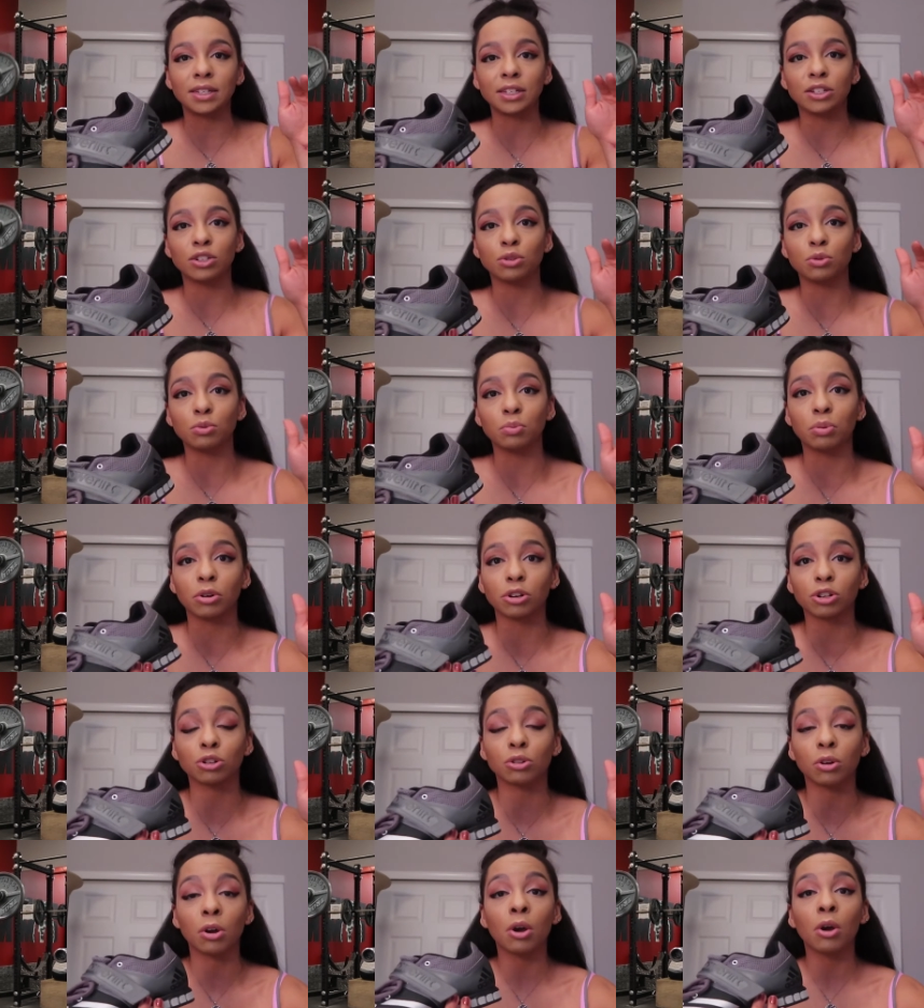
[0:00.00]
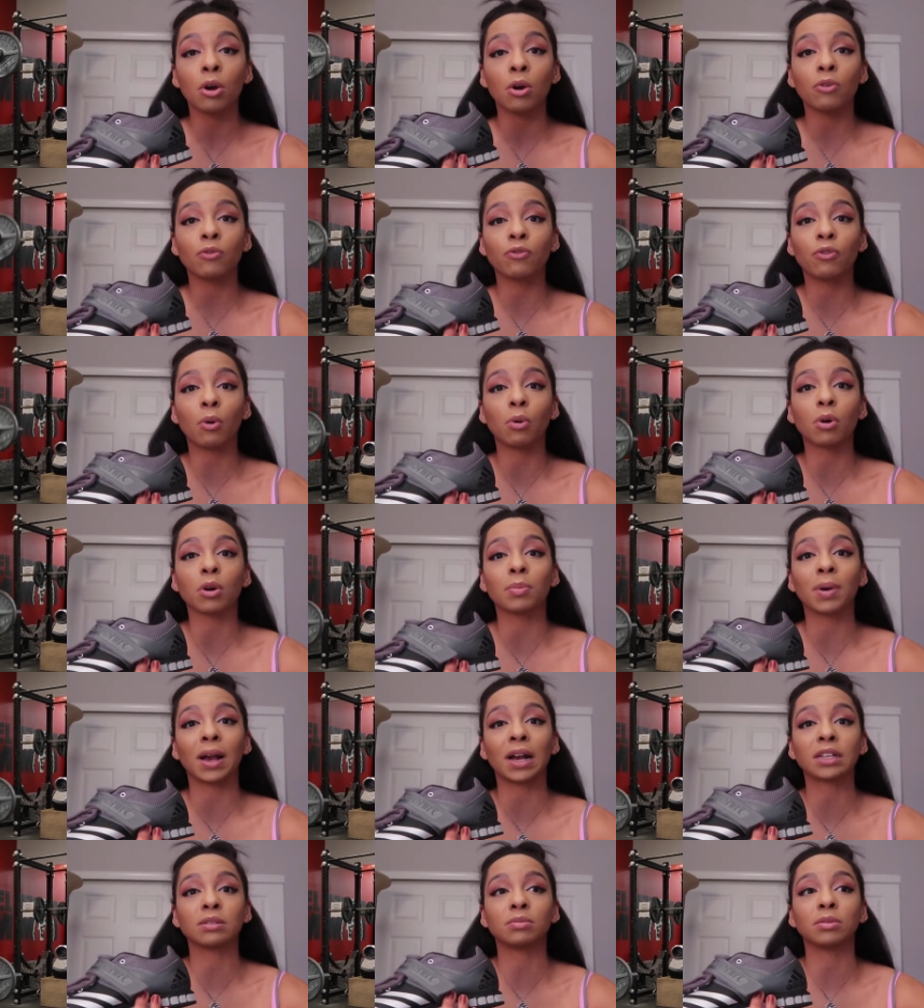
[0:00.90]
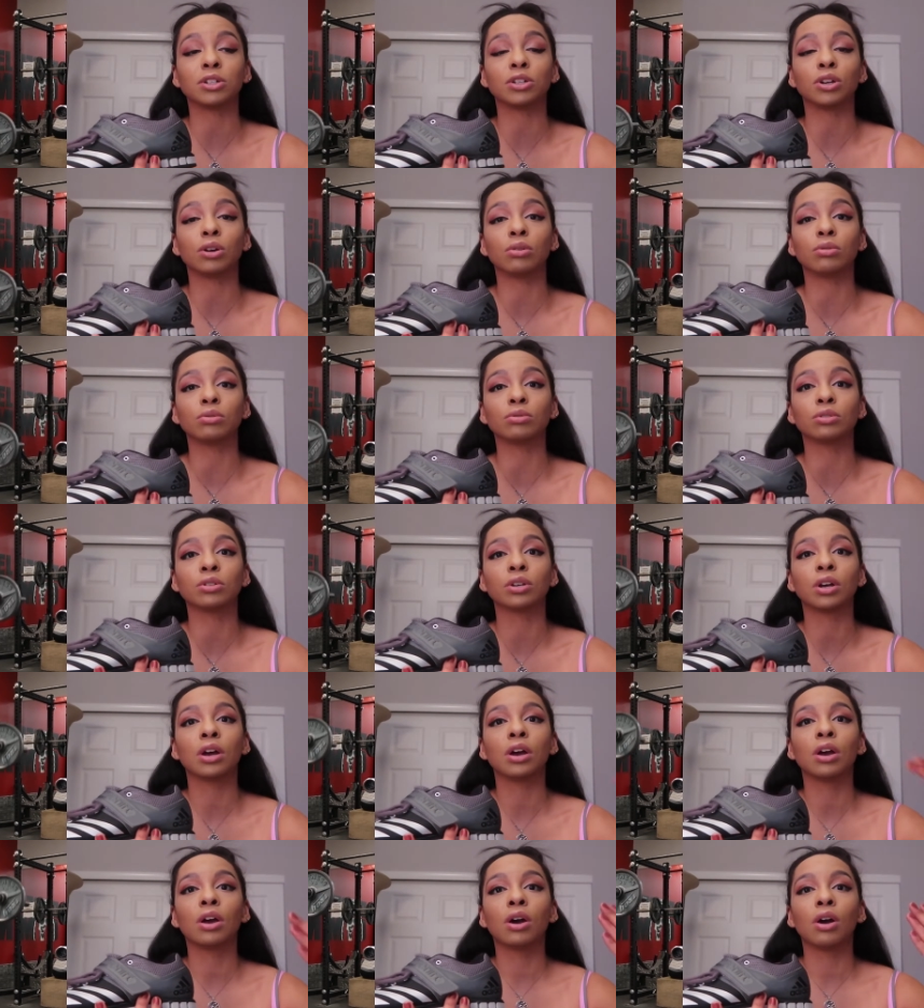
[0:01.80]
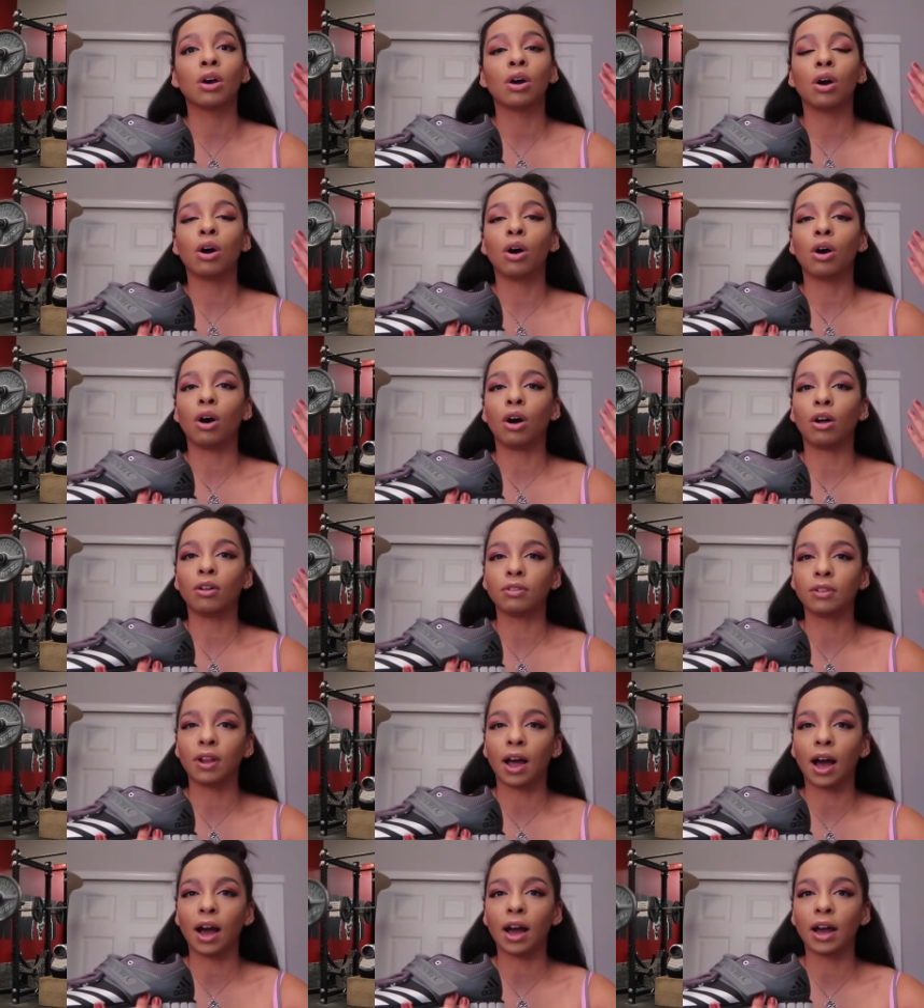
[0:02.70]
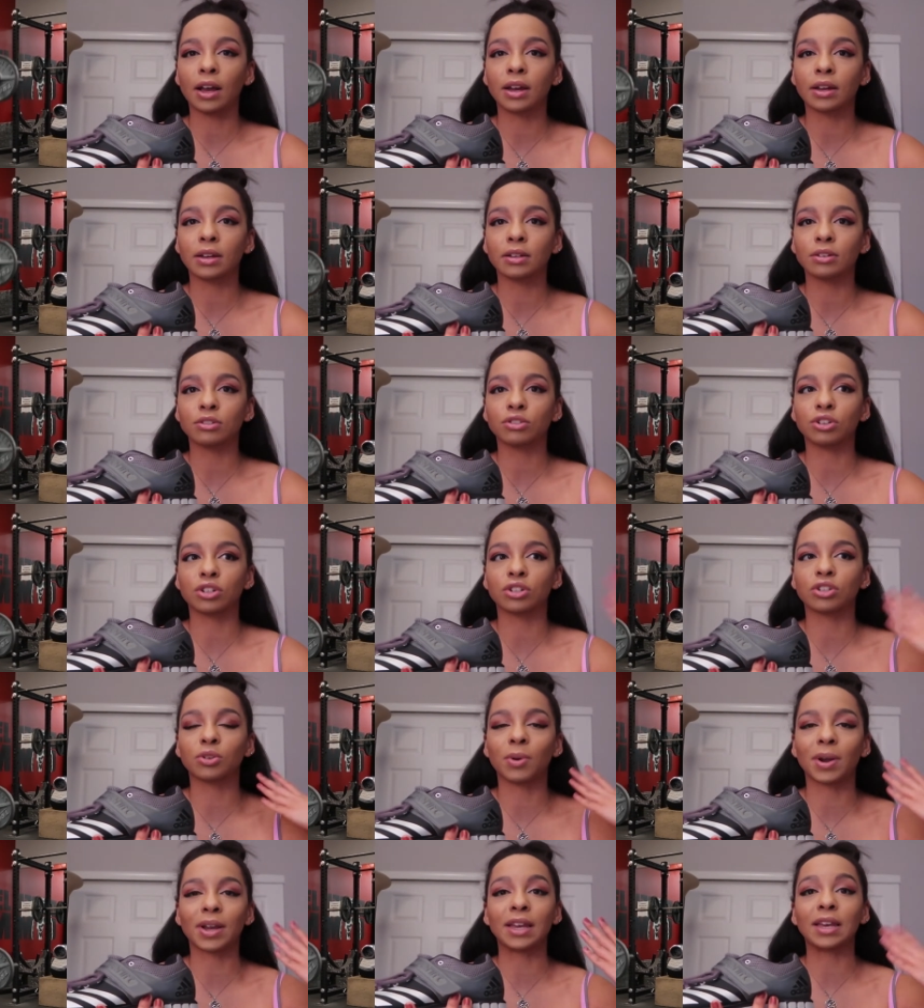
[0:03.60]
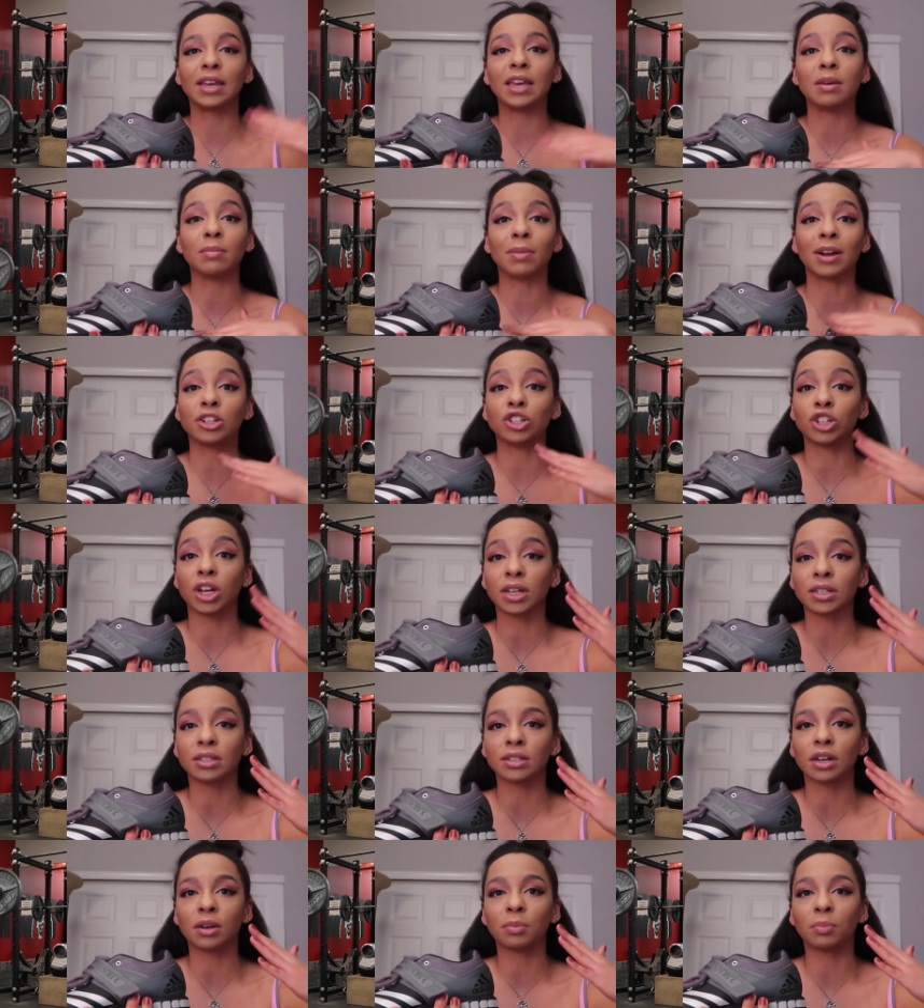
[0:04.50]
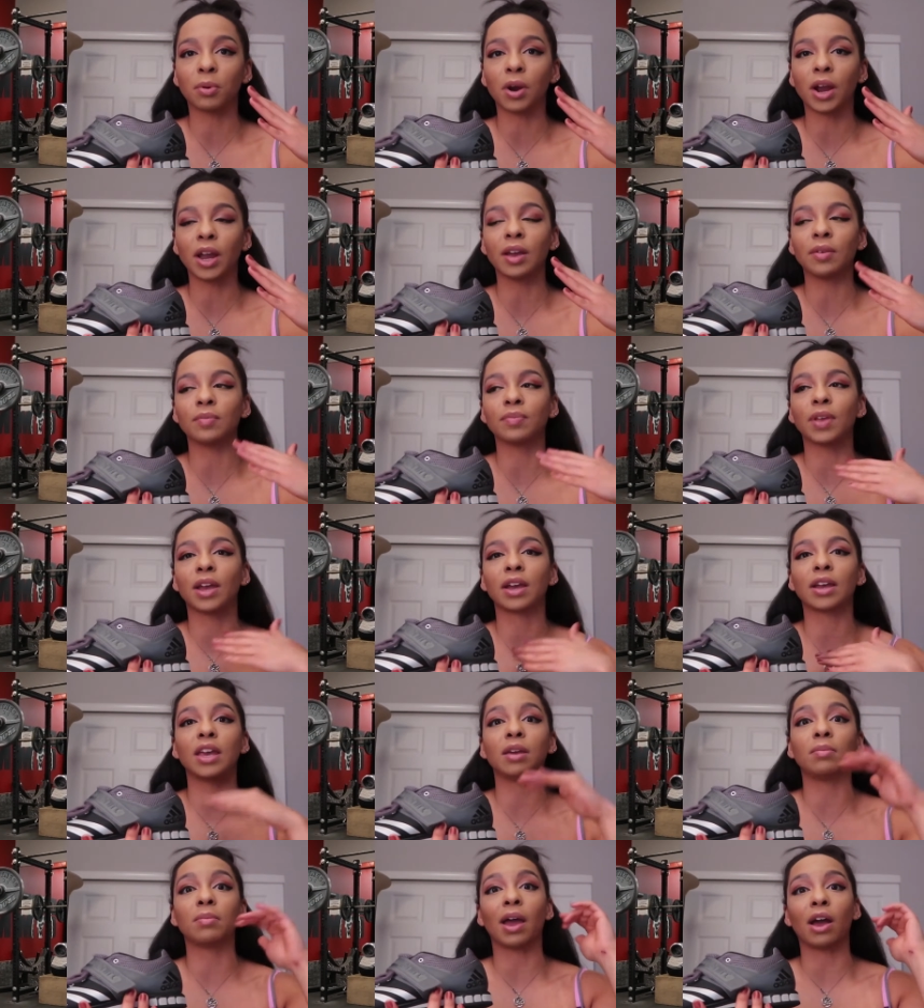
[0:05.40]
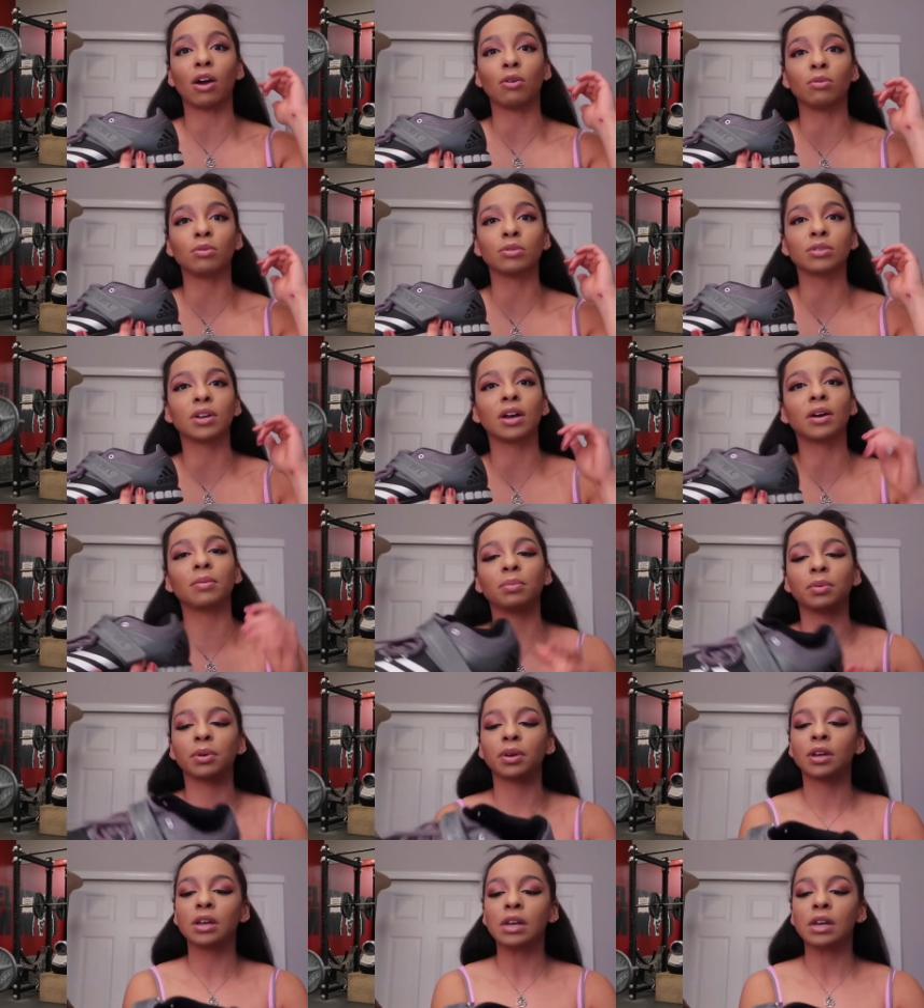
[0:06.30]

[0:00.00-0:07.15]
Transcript: need to push forward past my toes a lot just so I can keep my chest upright and keep my elbows up.